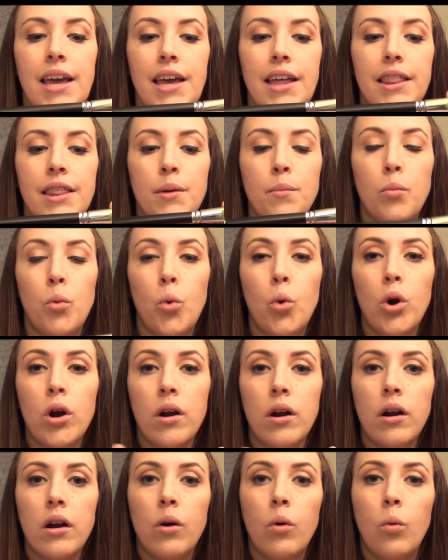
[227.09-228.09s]
the
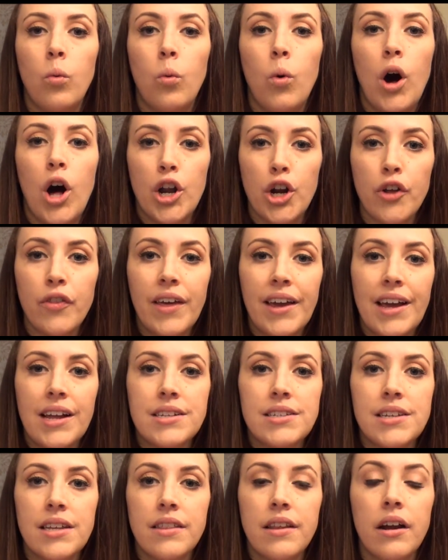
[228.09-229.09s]
more water that
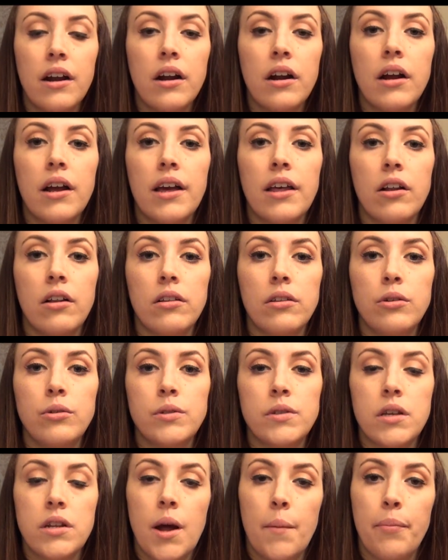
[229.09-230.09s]
gets in there, it'll
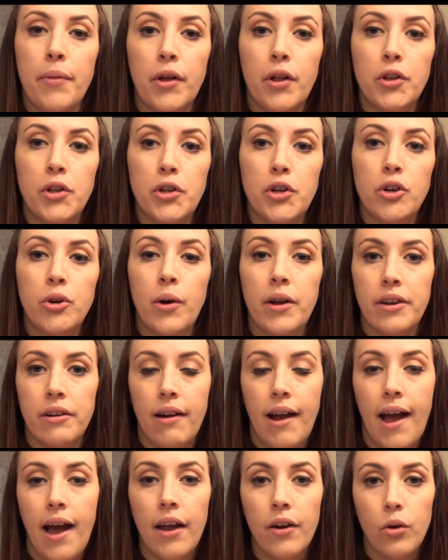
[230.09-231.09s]
loosen up the glue and your
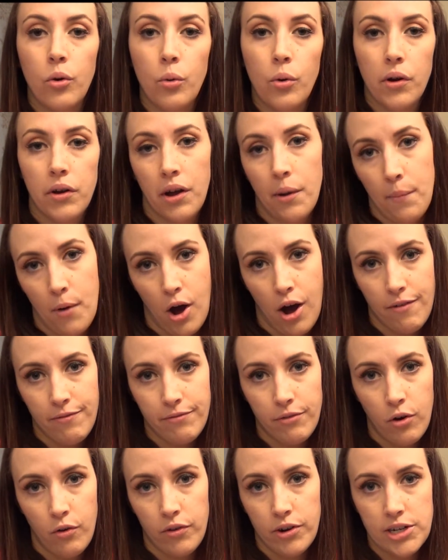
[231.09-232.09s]
handle will come off
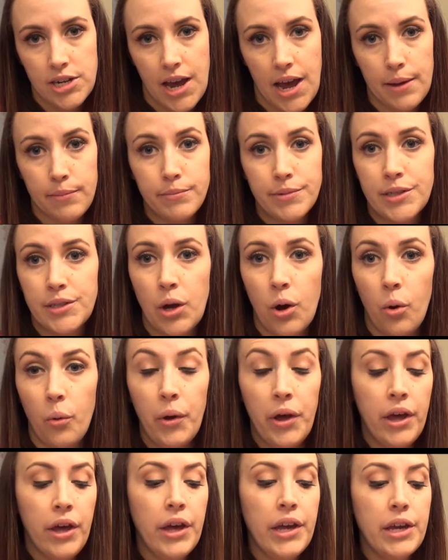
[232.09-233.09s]
over time. So
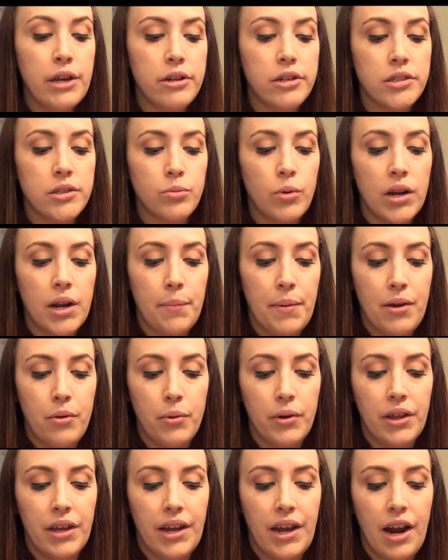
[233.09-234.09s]
you just want to be
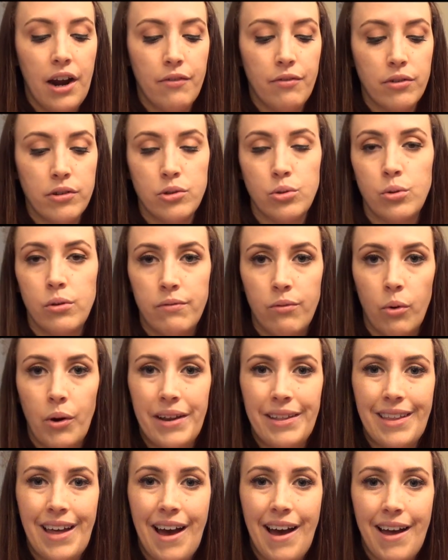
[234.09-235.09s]
really careful to
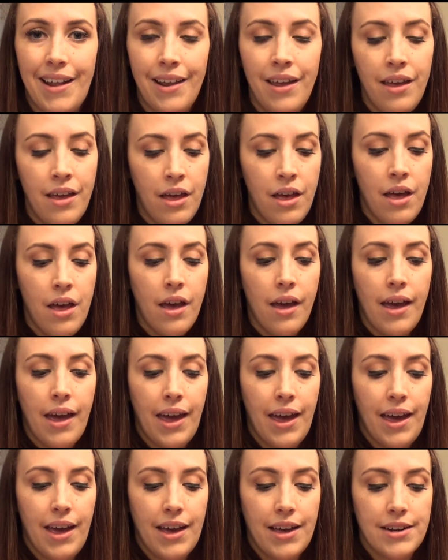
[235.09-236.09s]
avoid that.
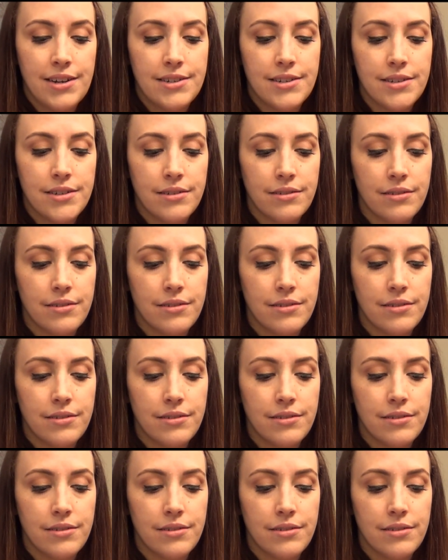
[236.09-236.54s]
And